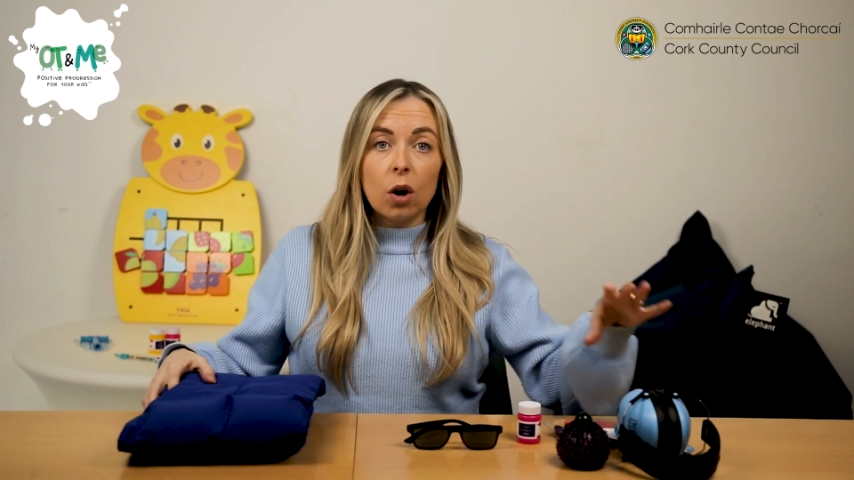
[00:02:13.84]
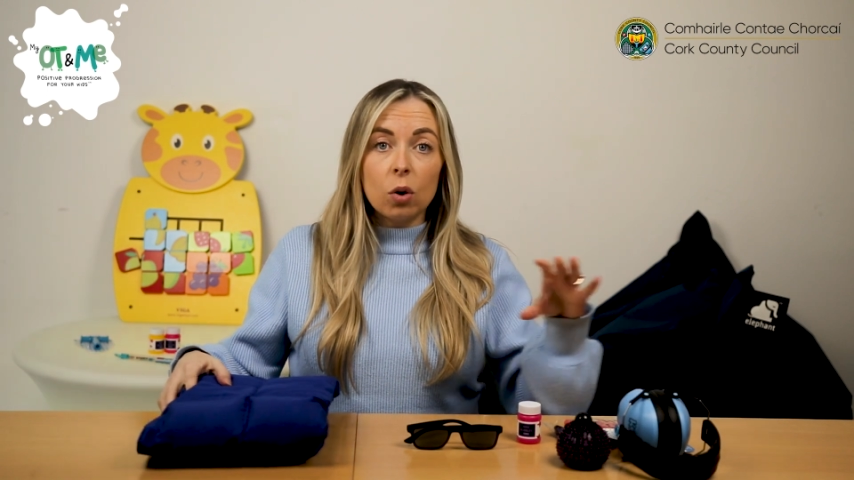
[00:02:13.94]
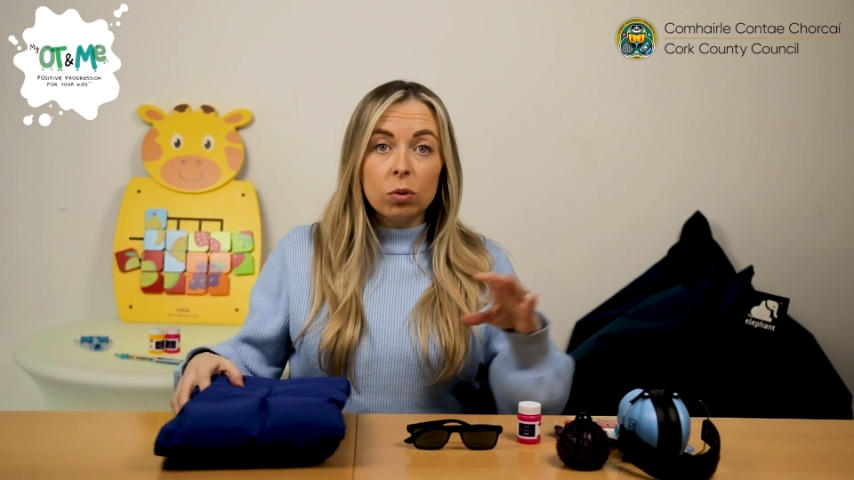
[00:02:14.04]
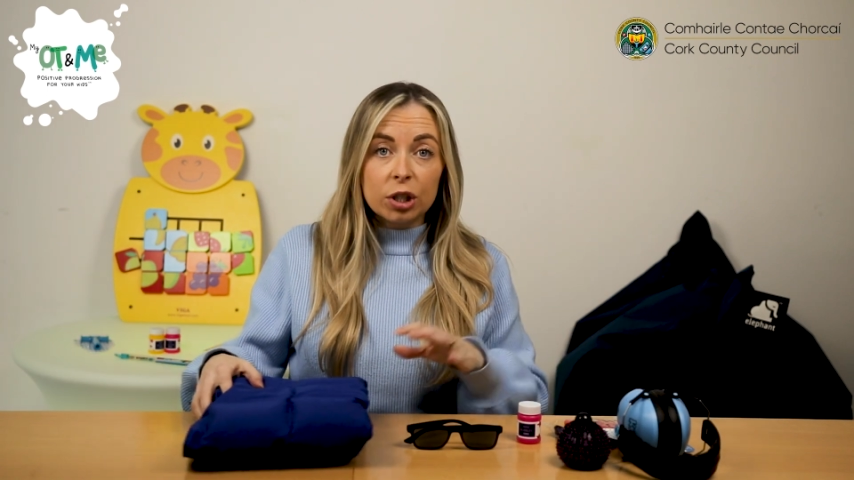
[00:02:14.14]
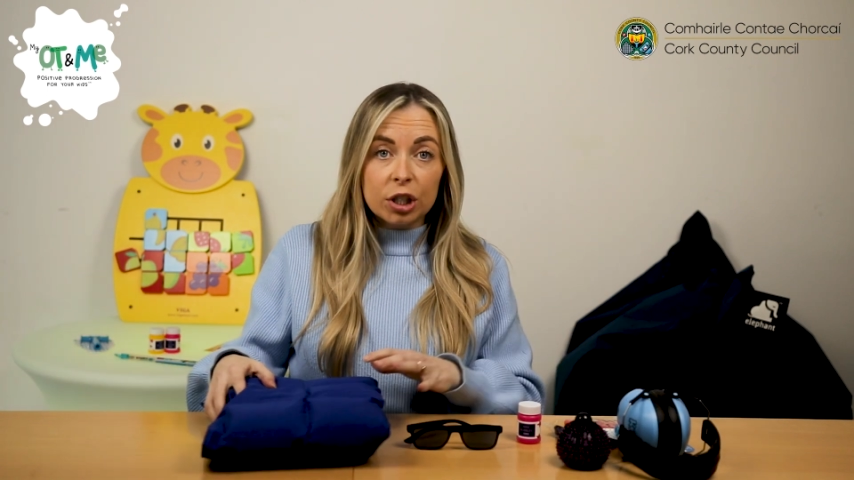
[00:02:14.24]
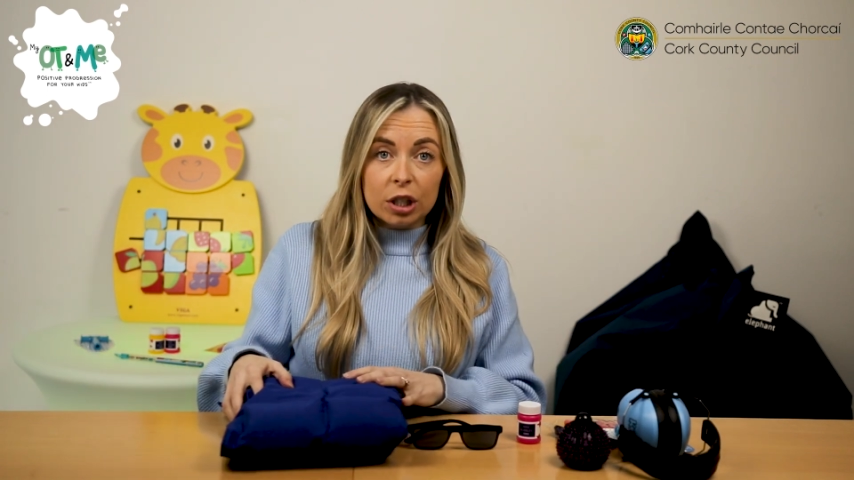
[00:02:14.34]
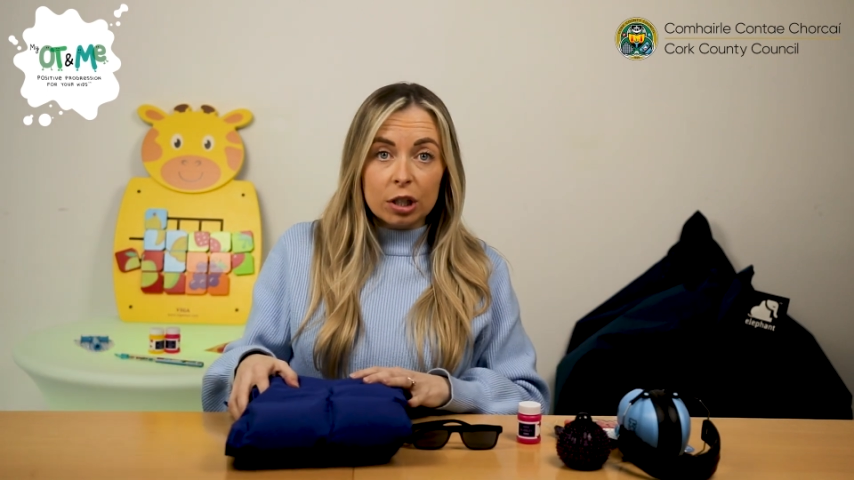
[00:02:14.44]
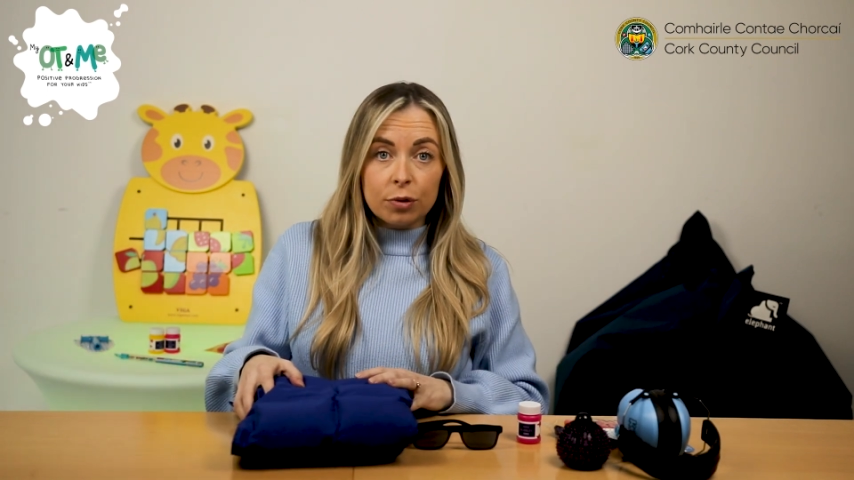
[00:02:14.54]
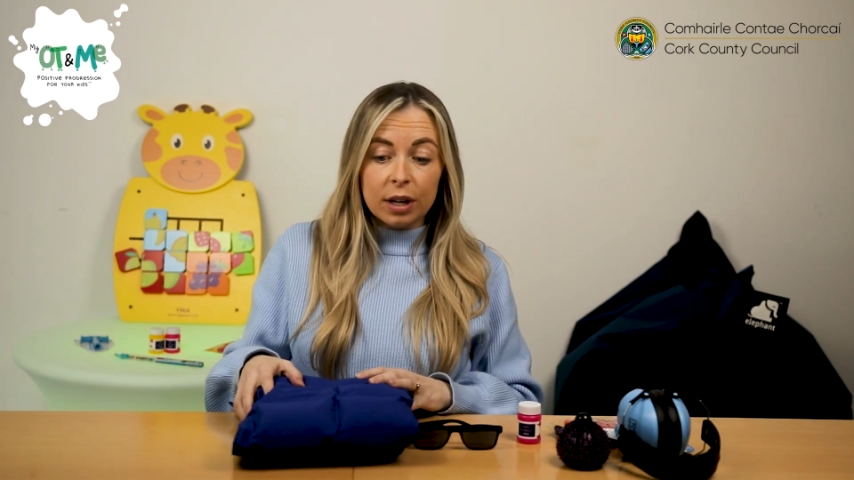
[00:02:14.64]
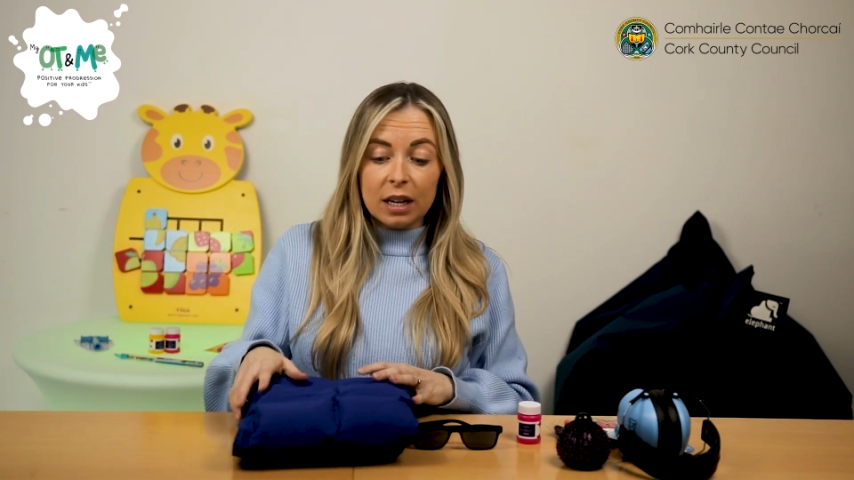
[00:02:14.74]
older
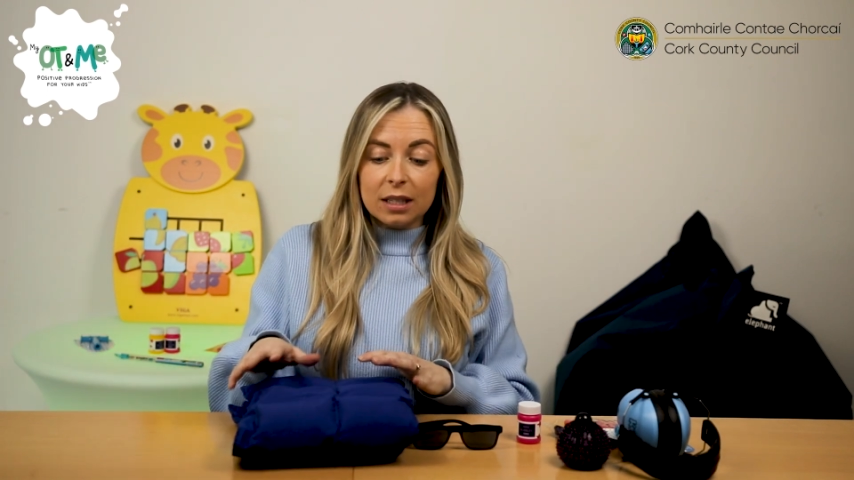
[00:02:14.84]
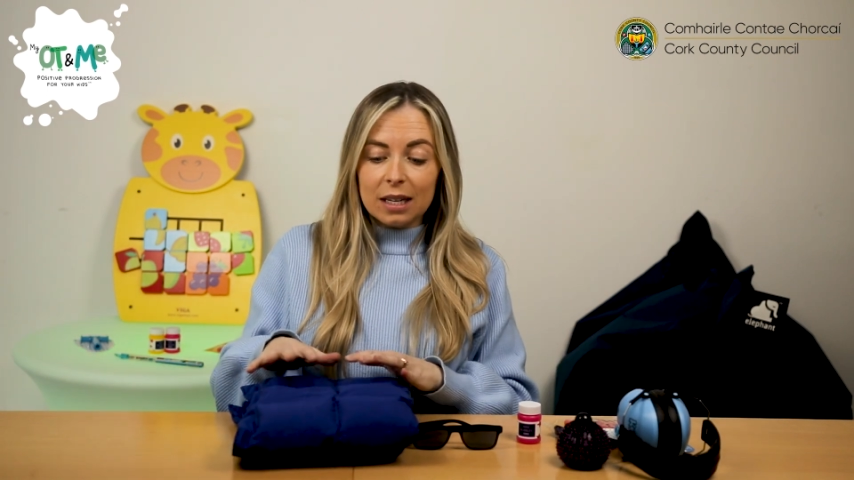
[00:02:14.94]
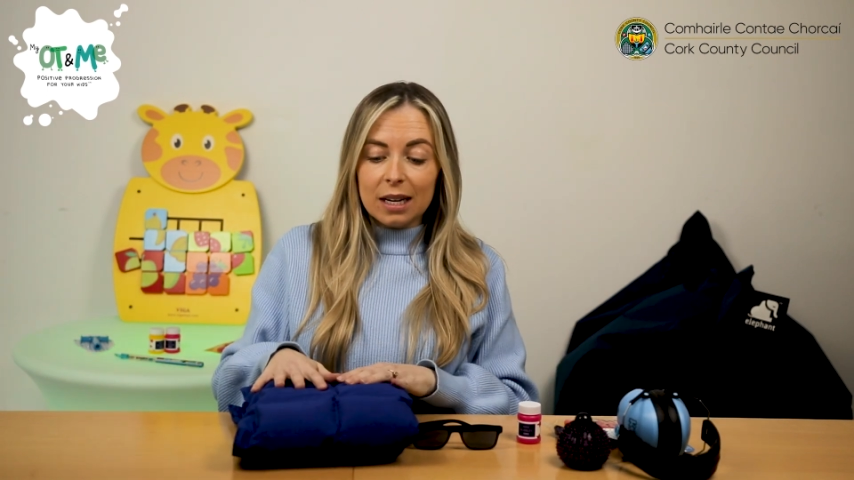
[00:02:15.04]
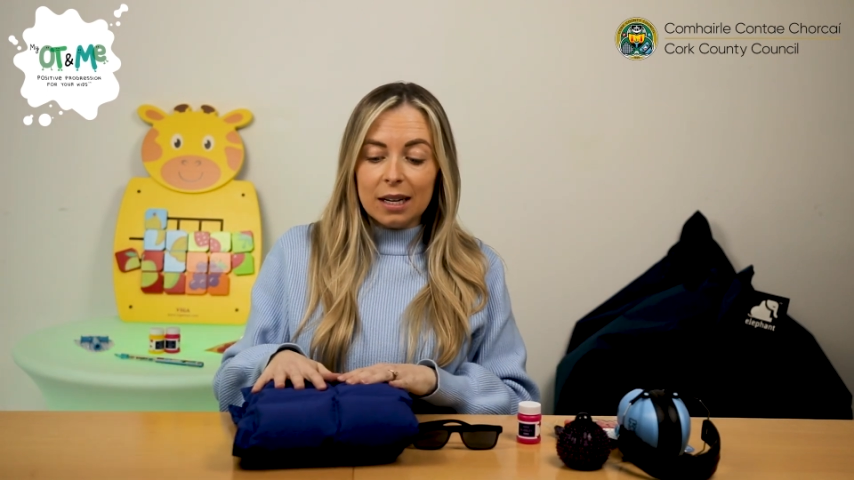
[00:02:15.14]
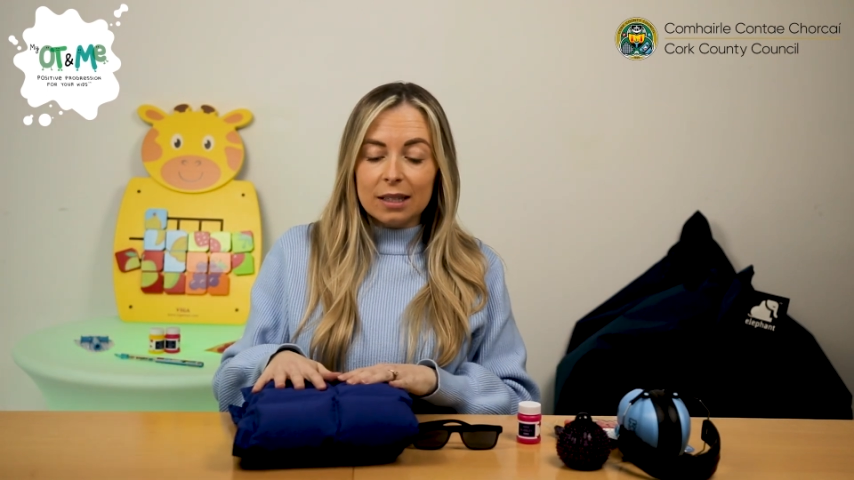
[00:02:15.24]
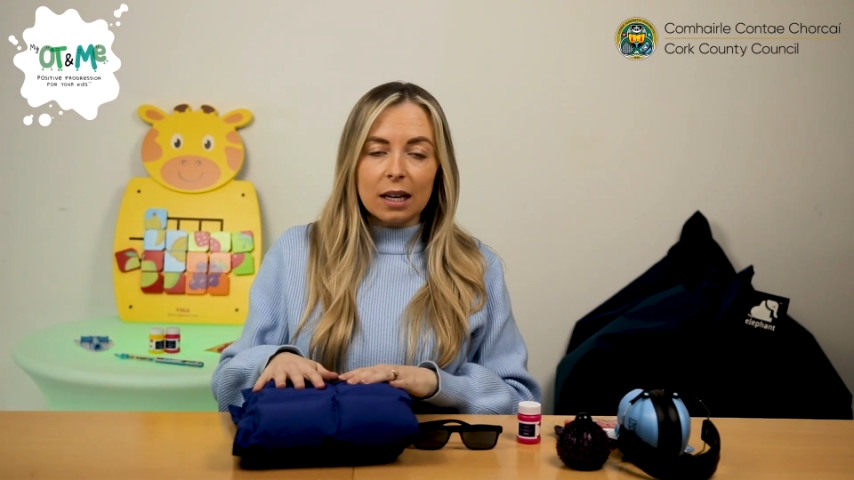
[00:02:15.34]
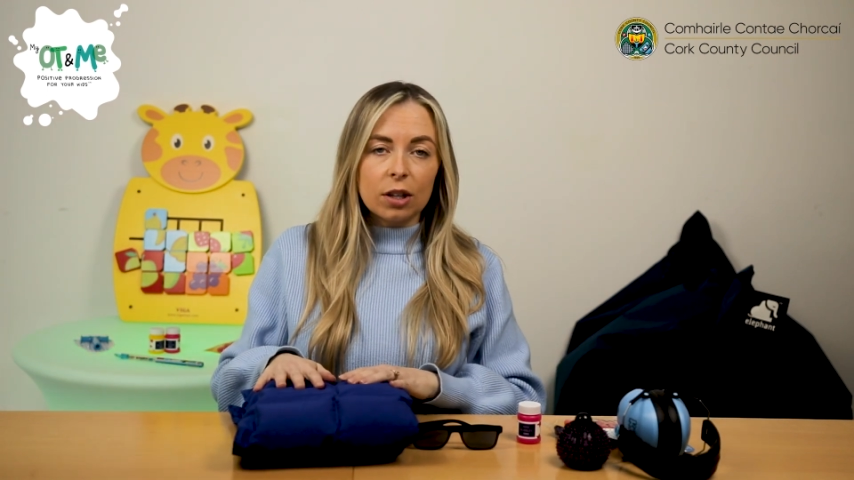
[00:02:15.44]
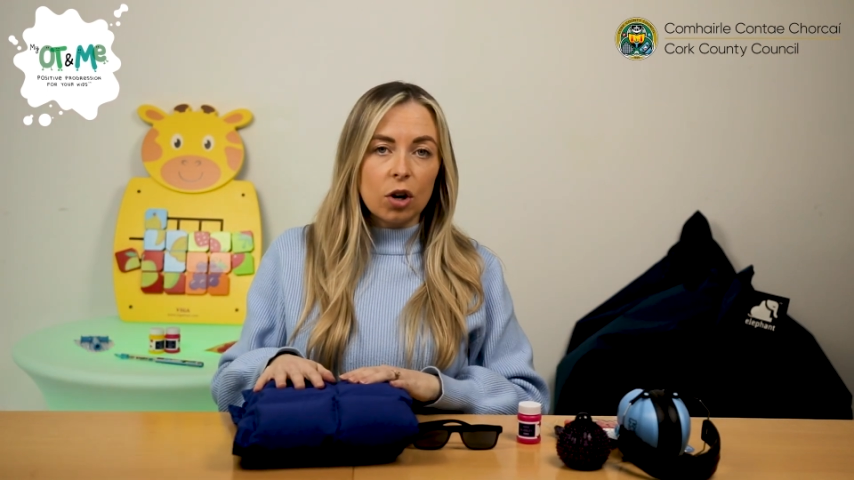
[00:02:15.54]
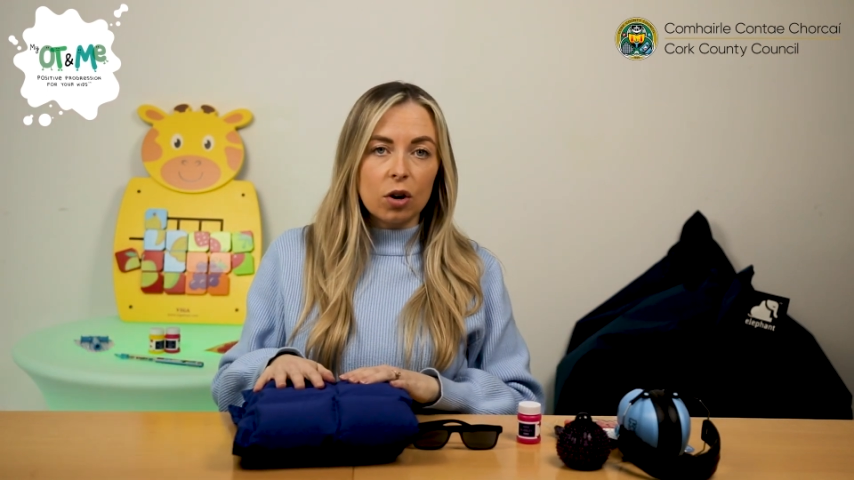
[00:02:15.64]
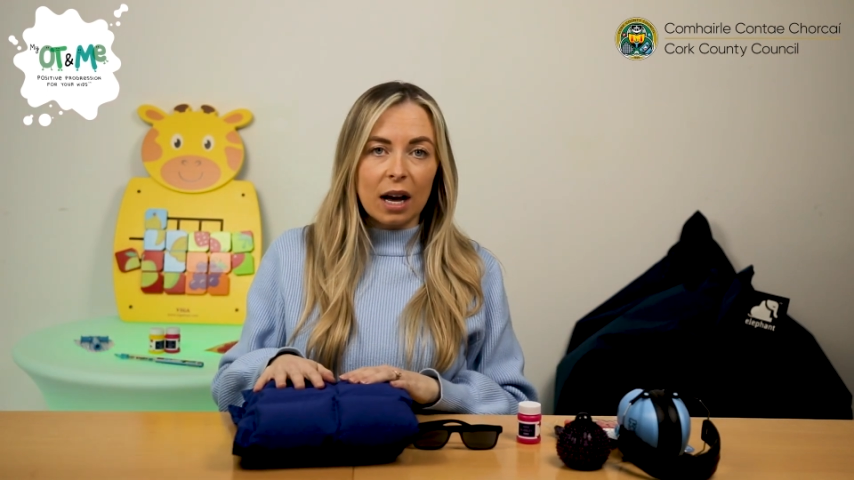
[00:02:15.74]
children, teens
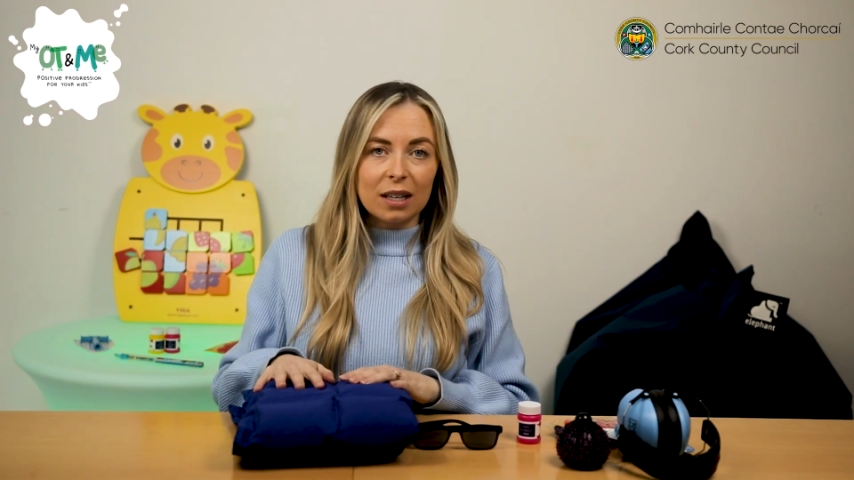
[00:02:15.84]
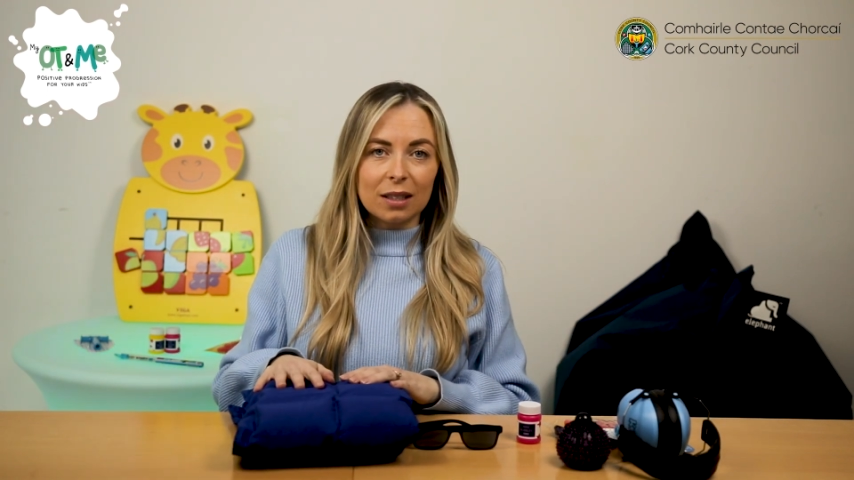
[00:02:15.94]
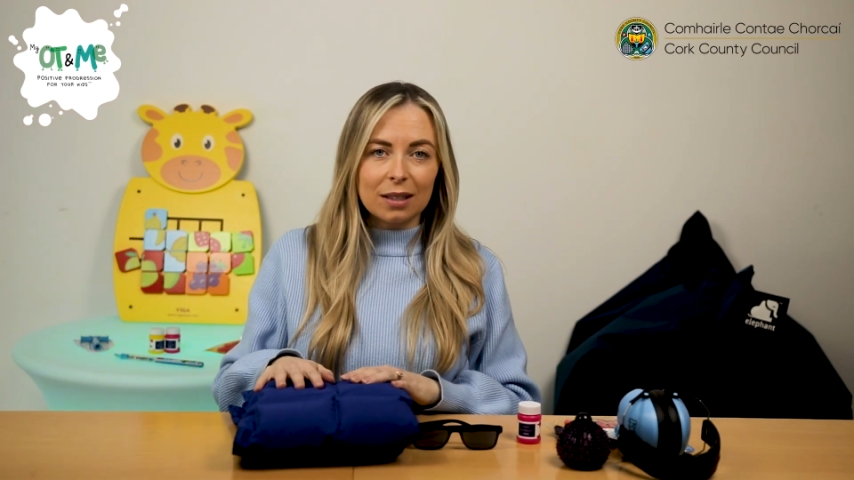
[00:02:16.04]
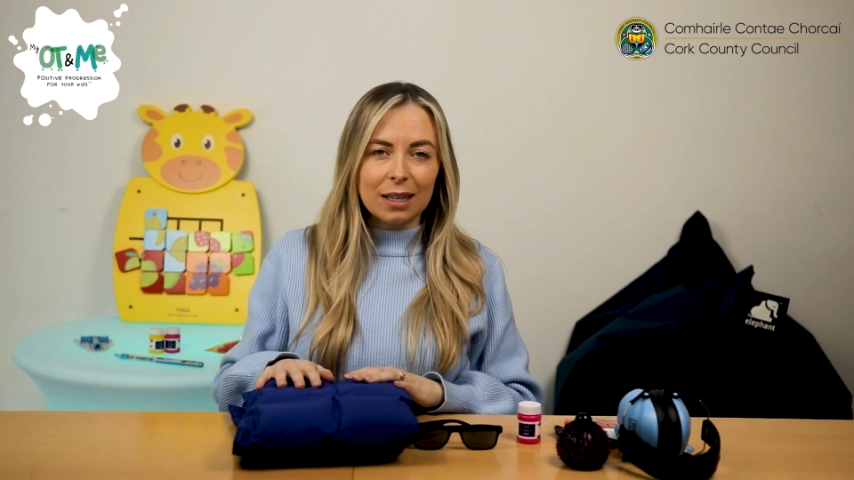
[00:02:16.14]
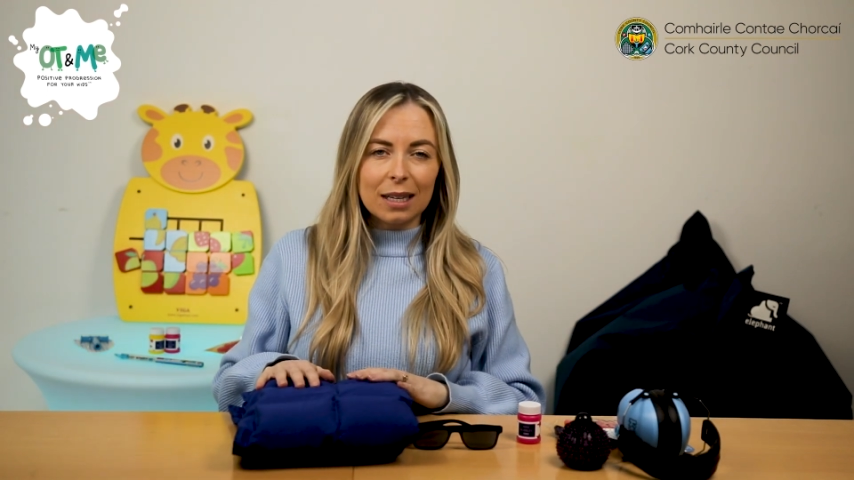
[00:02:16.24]
and young adults.